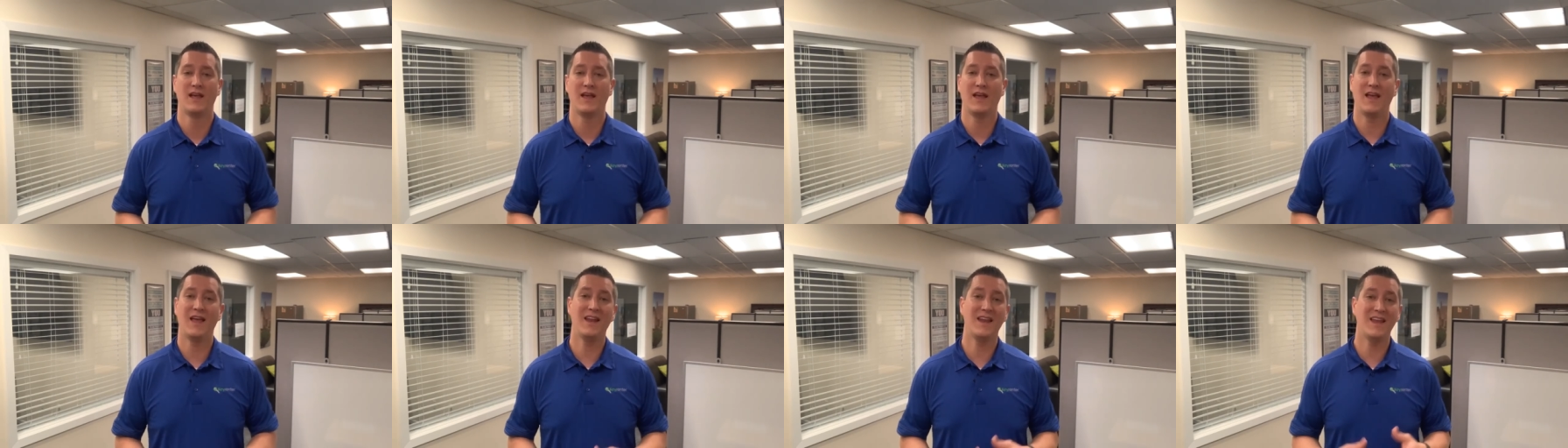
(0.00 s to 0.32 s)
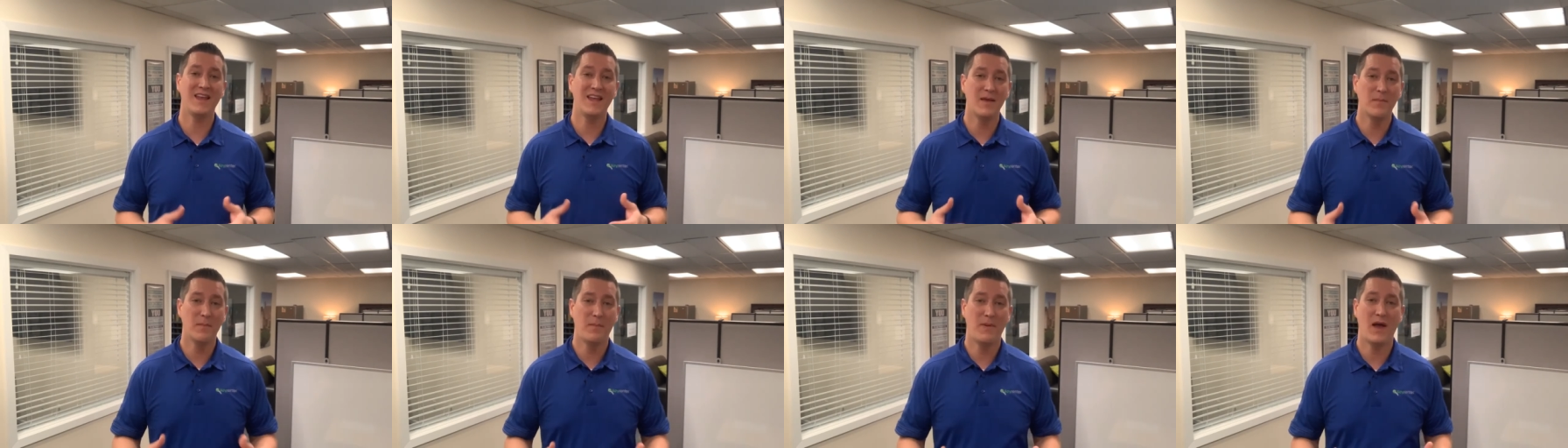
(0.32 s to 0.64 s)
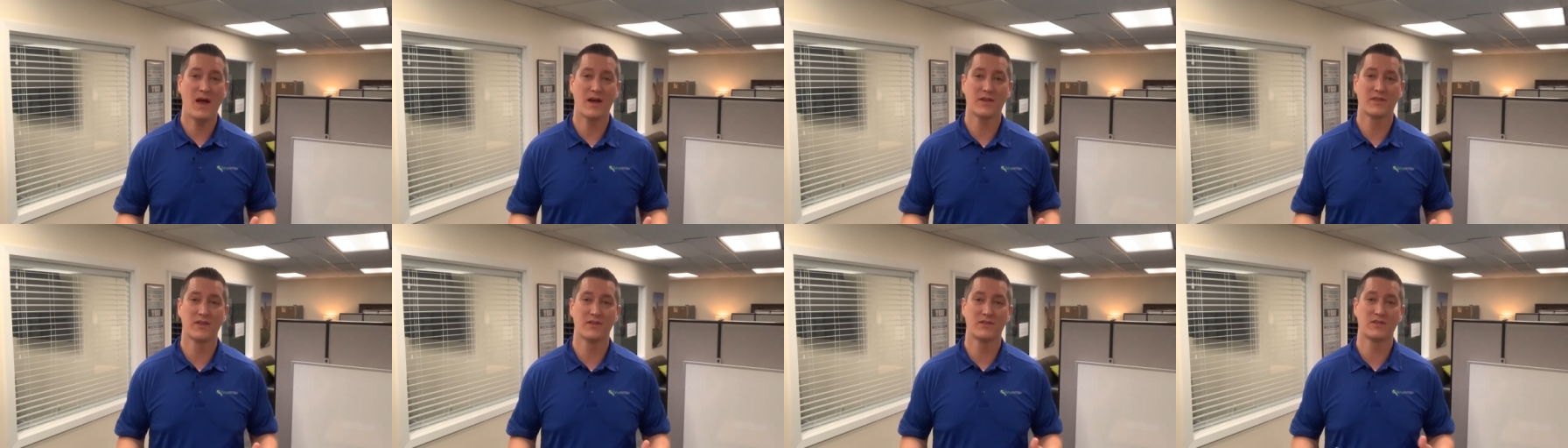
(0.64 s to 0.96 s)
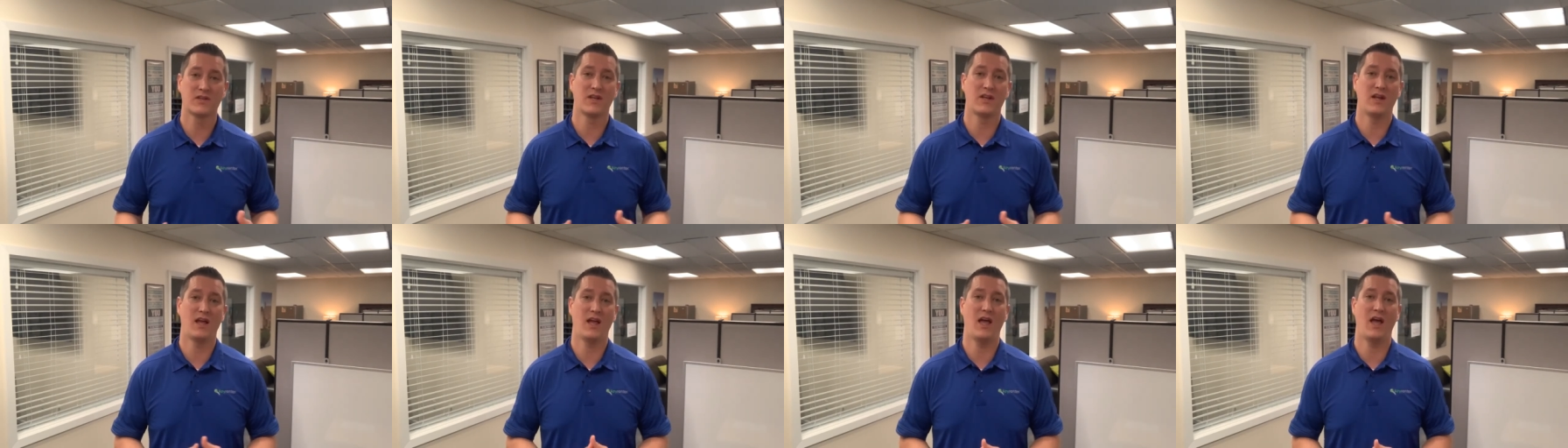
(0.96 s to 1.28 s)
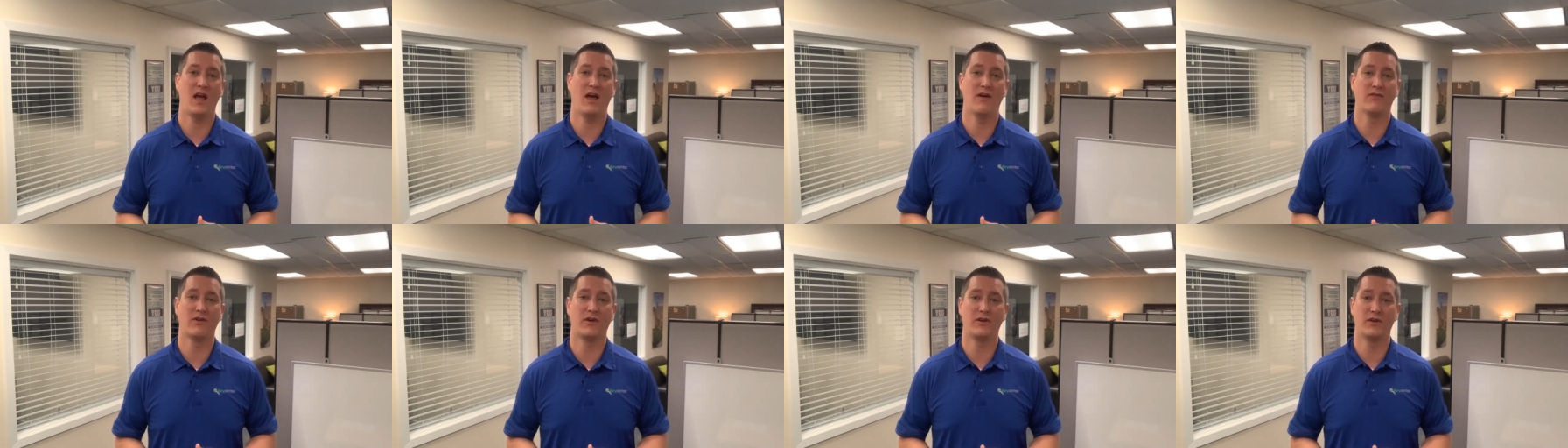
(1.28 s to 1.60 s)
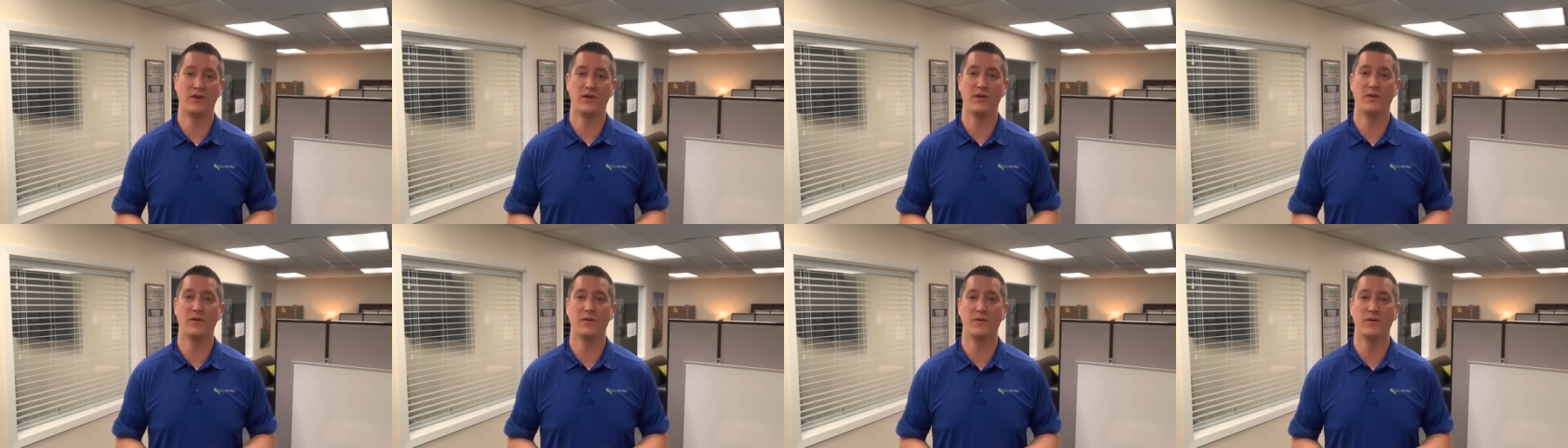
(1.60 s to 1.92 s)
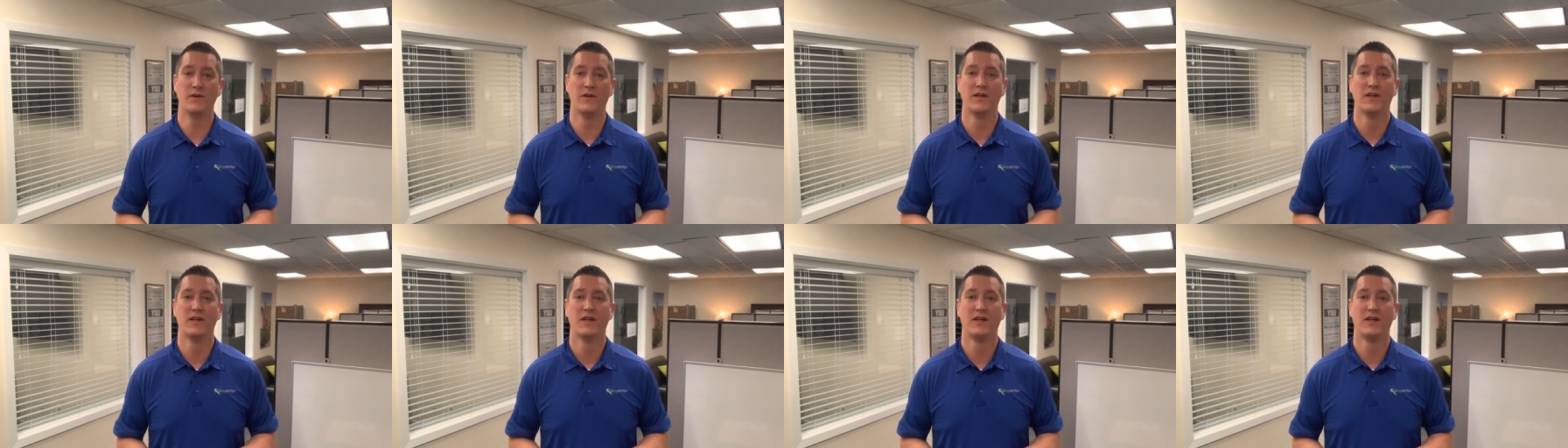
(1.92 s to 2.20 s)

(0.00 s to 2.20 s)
any impact this could have on you.